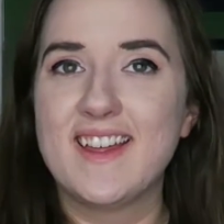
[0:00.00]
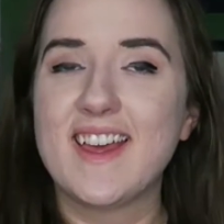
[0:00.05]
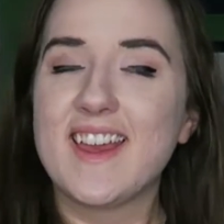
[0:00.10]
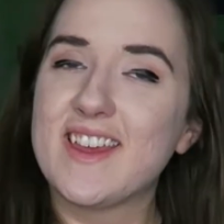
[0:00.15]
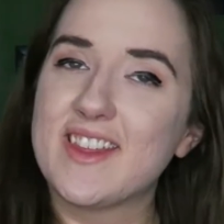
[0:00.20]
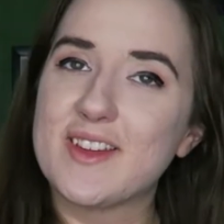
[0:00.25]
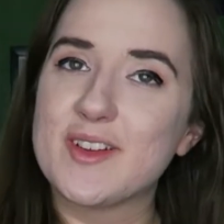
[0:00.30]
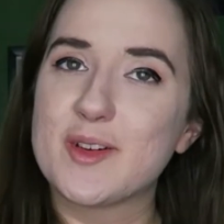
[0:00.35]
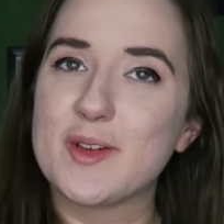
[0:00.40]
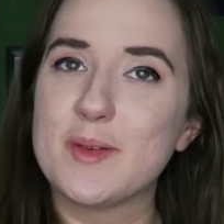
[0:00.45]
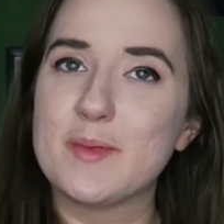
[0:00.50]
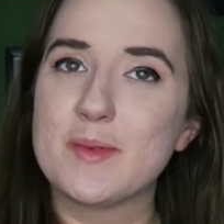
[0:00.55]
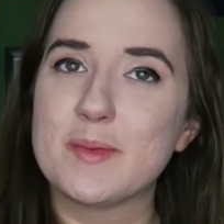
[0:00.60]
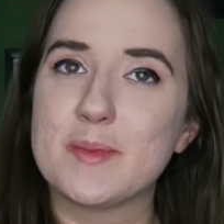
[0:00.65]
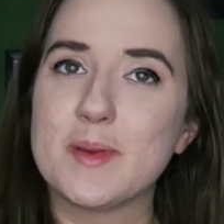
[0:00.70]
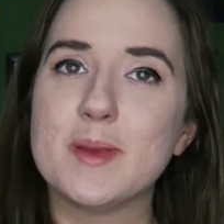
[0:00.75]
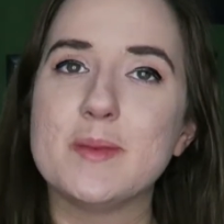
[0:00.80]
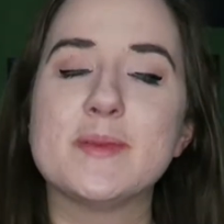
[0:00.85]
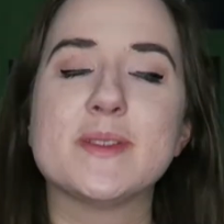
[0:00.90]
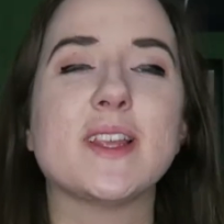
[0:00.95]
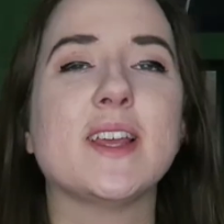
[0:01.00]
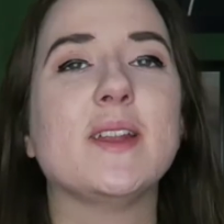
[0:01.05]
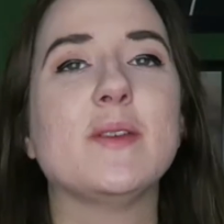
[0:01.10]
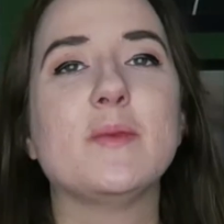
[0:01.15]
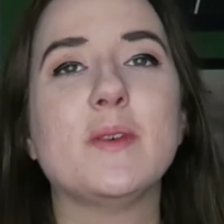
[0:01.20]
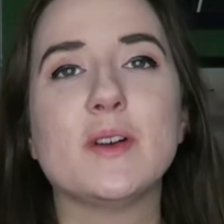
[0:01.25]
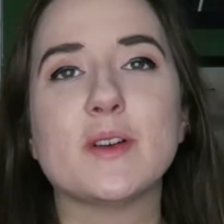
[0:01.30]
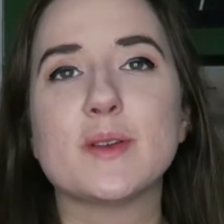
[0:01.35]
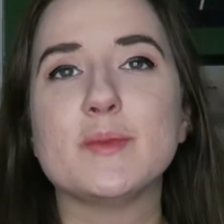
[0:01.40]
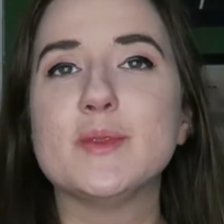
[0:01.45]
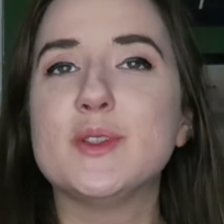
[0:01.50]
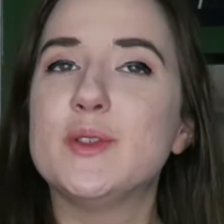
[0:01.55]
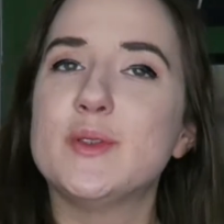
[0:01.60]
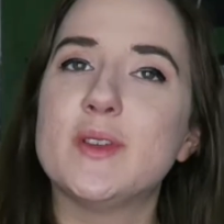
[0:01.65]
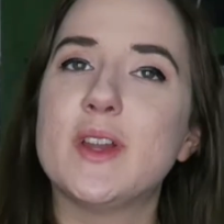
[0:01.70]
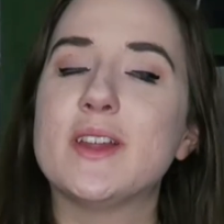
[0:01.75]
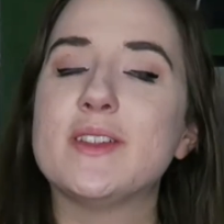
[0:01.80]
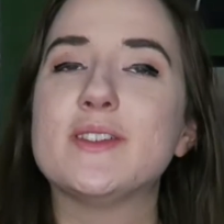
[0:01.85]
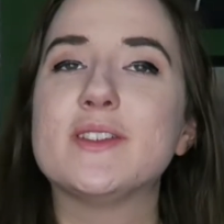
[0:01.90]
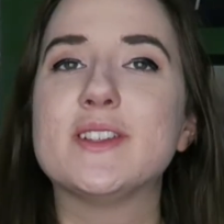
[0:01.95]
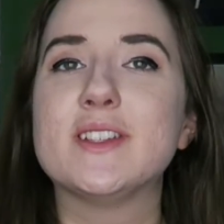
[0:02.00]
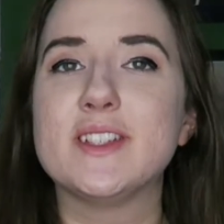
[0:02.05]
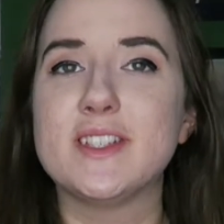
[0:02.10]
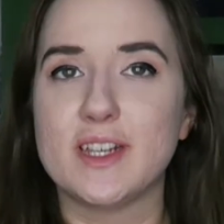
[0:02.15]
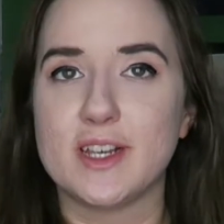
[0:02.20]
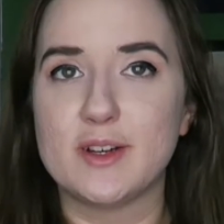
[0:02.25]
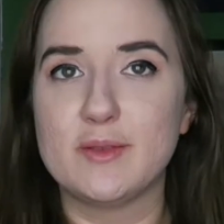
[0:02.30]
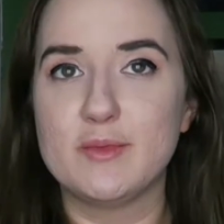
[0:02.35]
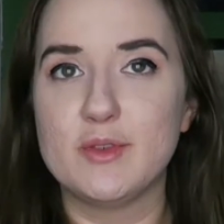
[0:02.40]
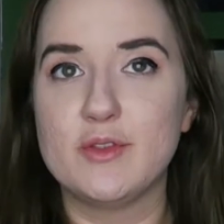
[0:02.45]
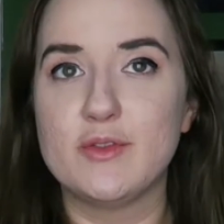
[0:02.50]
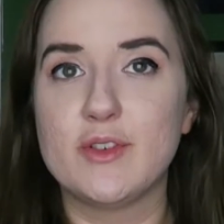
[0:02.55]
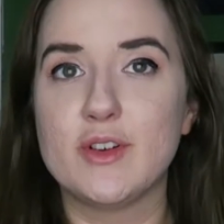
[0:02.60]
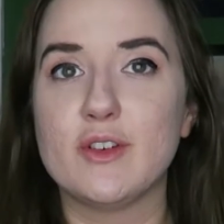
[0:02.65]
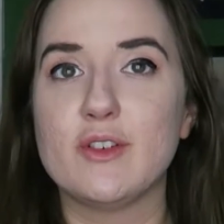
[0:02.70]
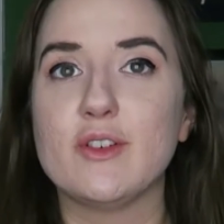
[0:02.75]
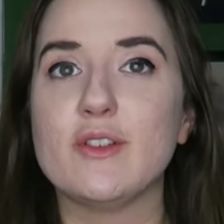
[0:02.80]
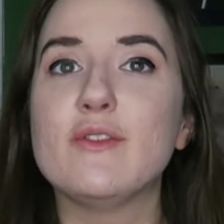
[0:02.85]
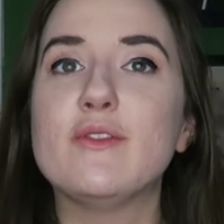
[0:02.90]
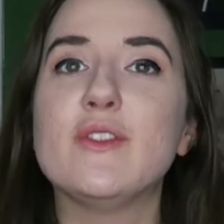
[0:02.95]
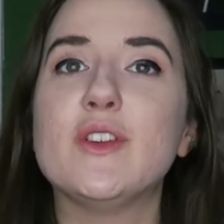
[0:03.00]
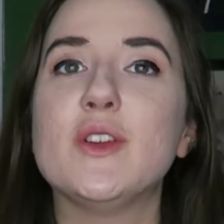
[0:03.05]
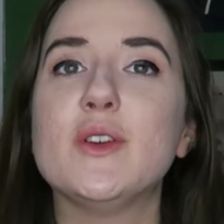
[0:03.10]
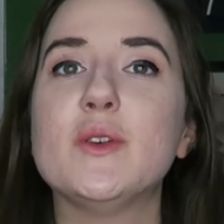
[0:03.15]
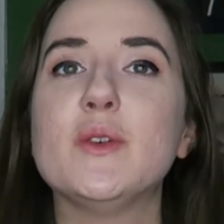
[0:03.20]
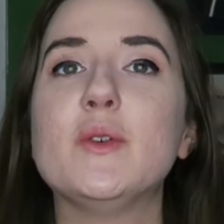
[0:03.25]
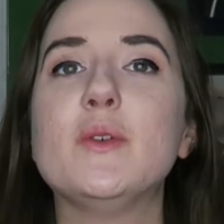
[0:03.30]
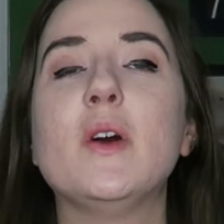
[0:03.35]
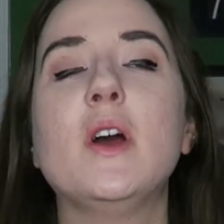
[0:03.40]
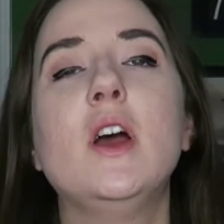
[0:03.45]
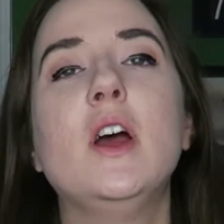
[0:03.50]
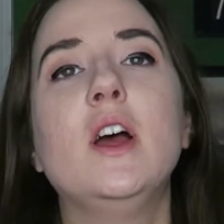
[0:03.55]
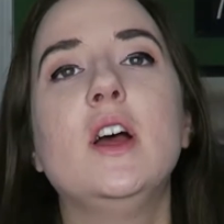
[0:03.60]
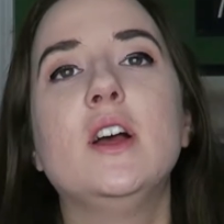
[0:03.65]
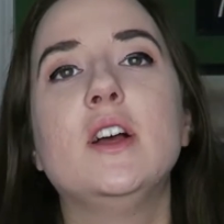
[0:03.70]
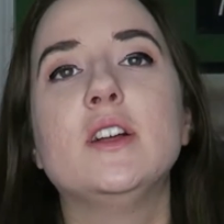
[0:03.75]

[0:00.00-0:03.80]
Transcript: Hey there creepy peeps and welcome to another stale movie review.